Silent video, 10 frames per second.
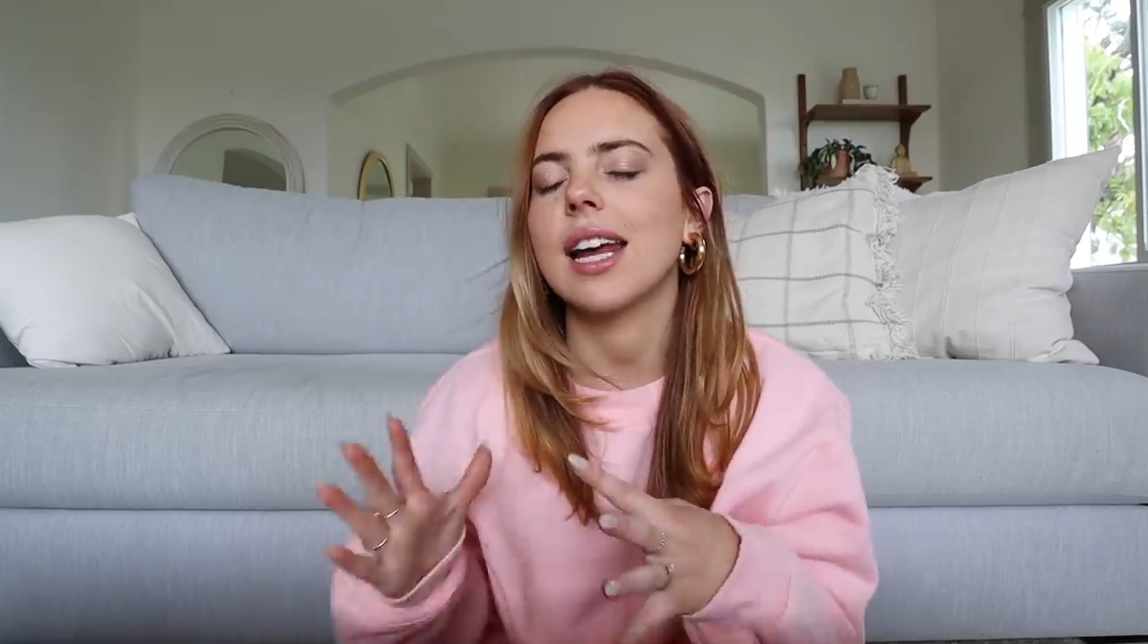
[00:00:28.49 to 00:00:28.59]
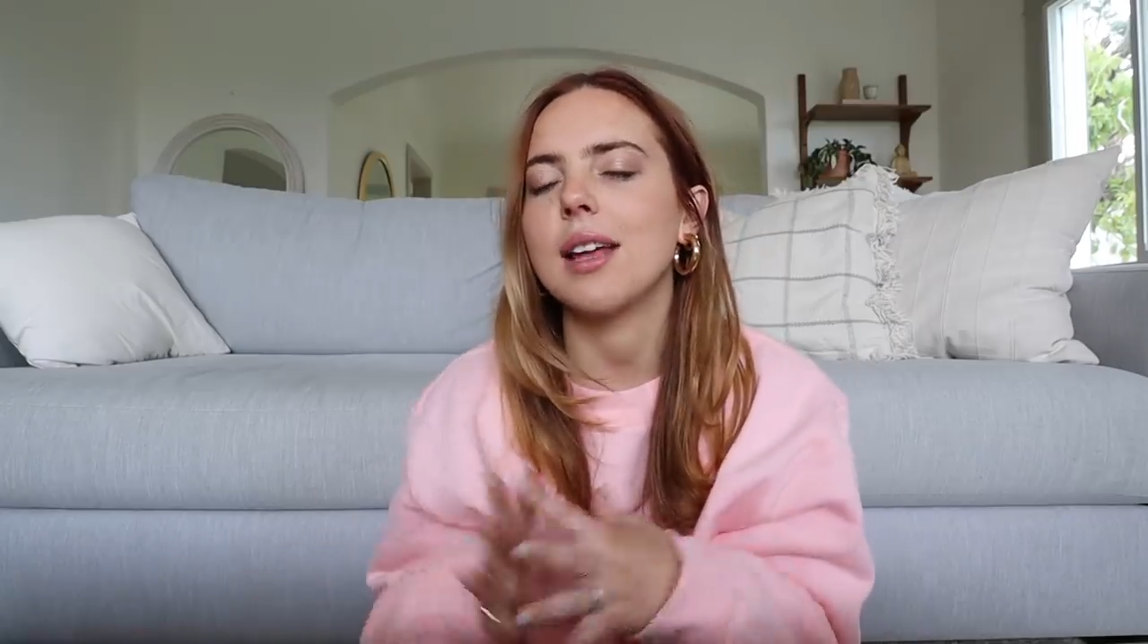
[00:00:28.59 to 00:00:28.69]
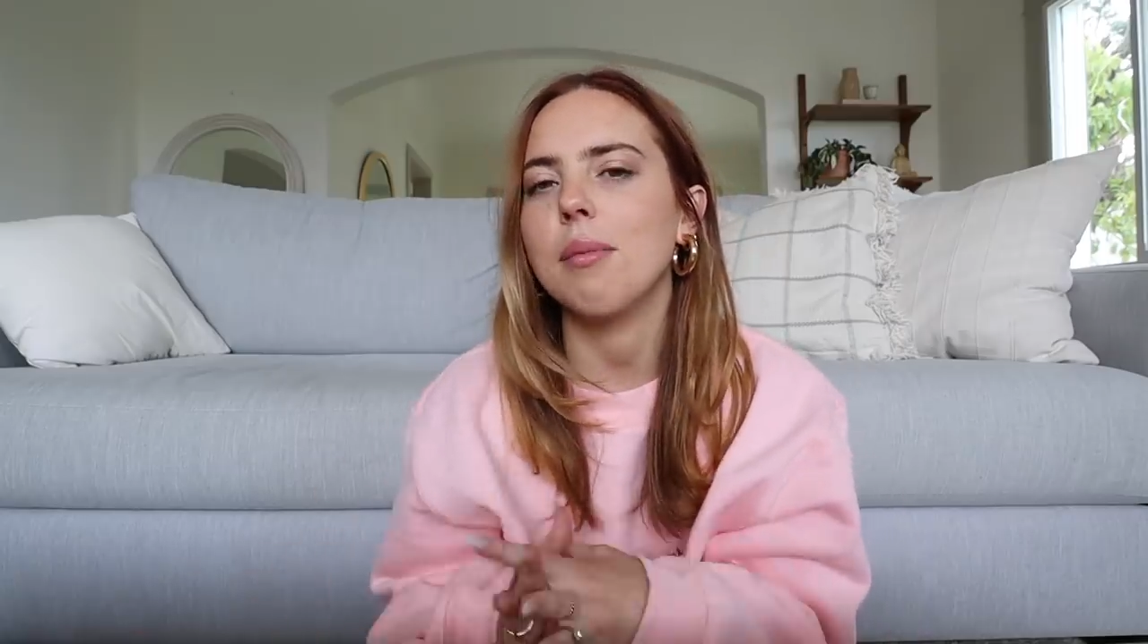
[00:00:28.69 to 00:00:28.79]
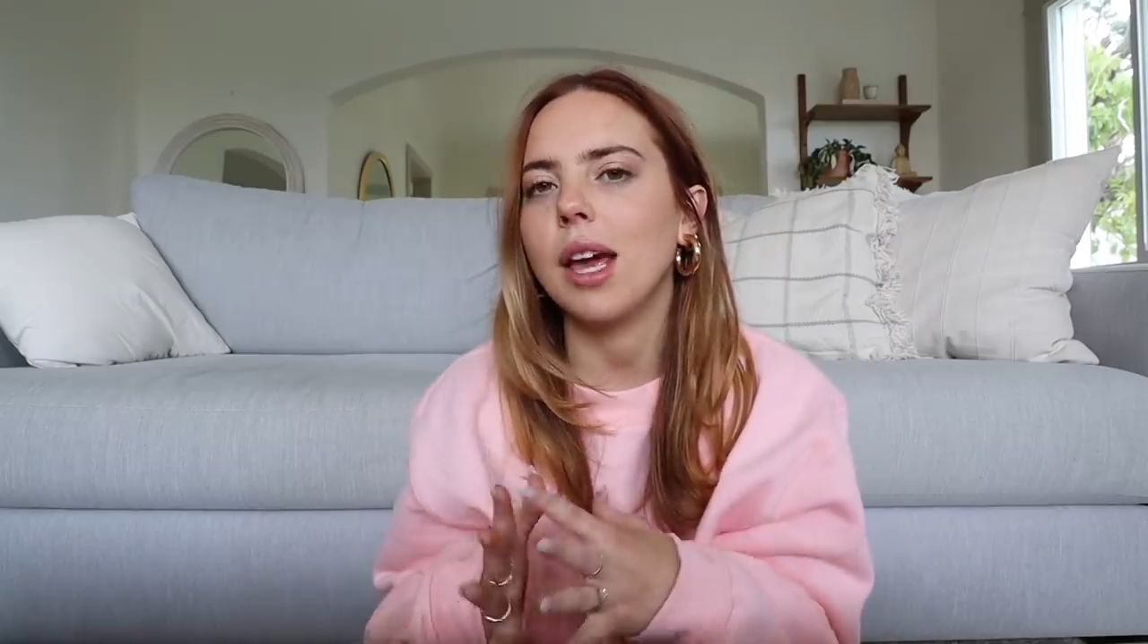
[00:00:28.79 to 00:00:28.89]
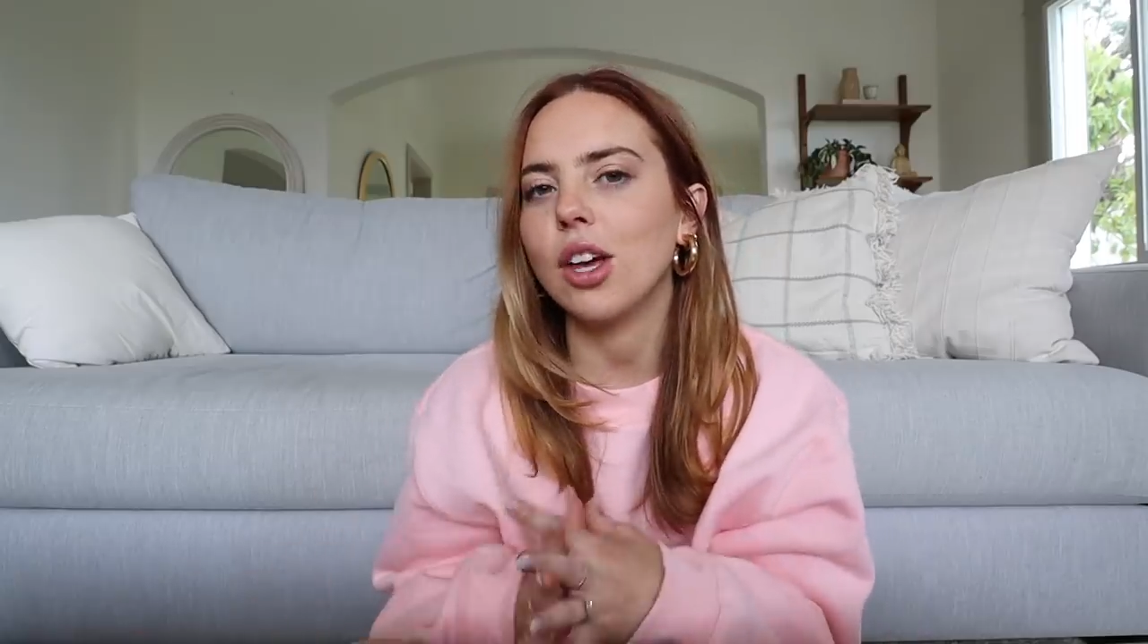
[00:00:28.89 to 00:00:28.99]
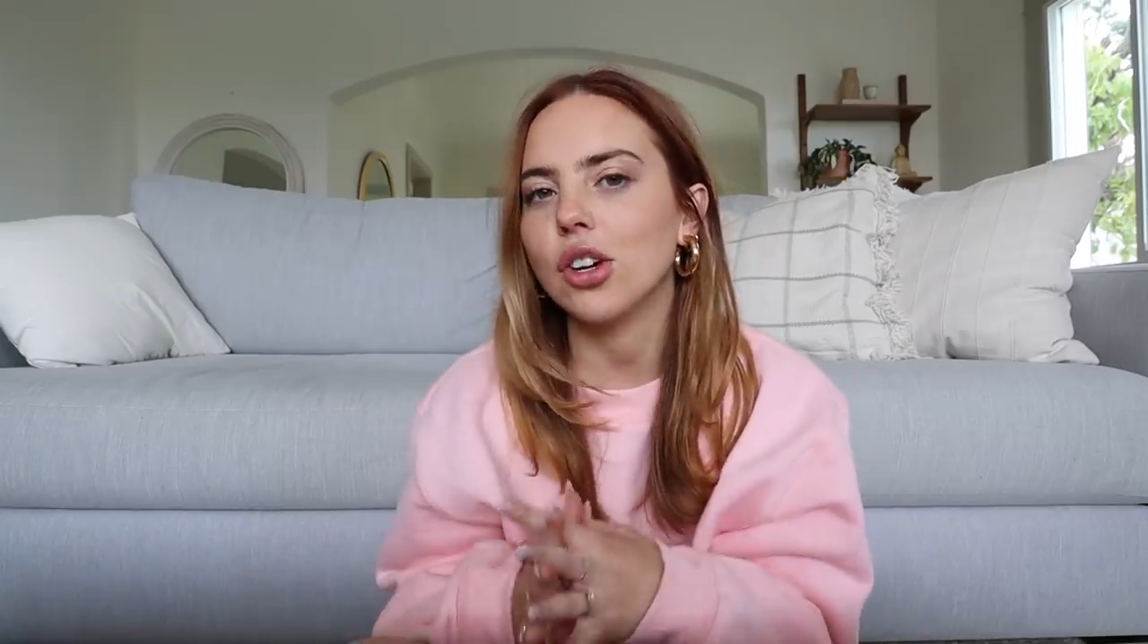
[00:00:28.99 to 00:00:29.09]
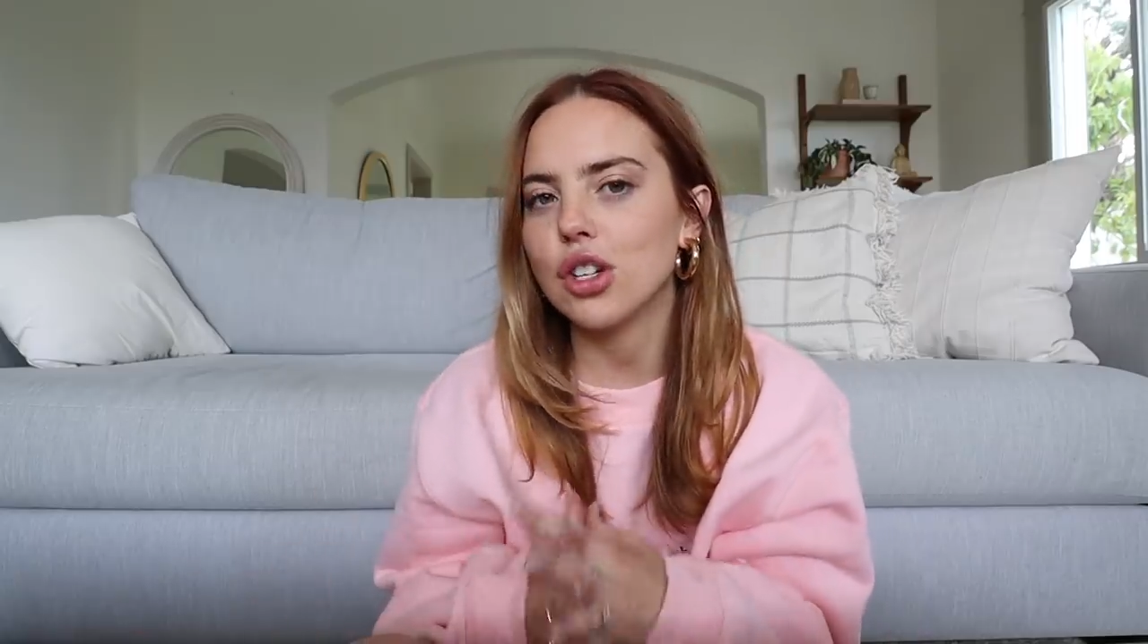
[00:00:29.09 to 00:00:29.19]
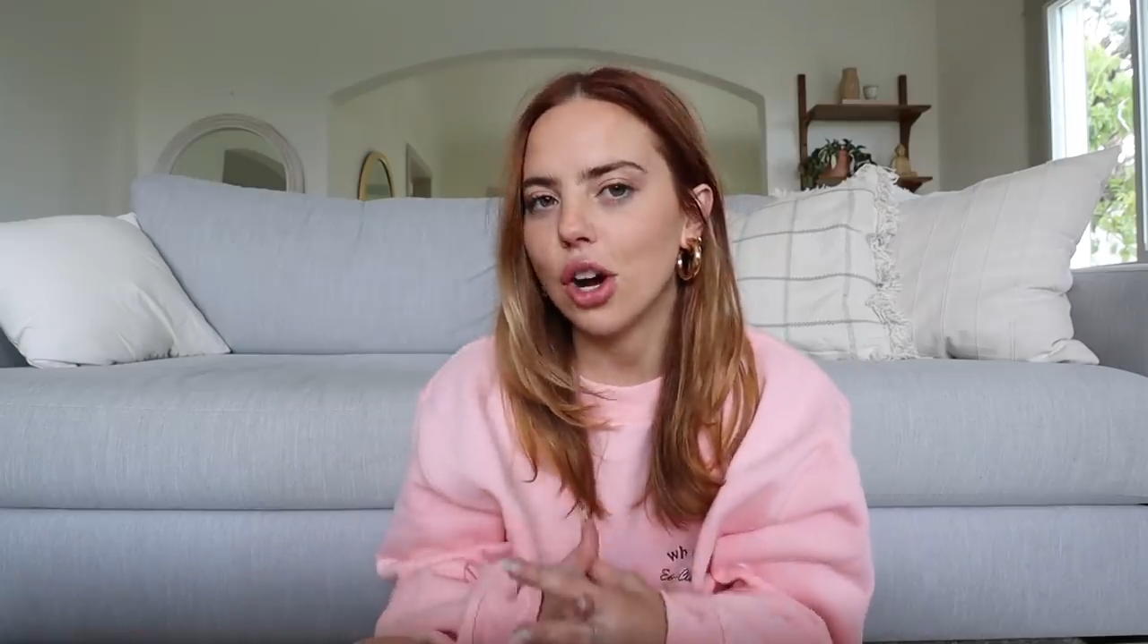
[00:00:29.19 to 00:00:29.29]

that I can make good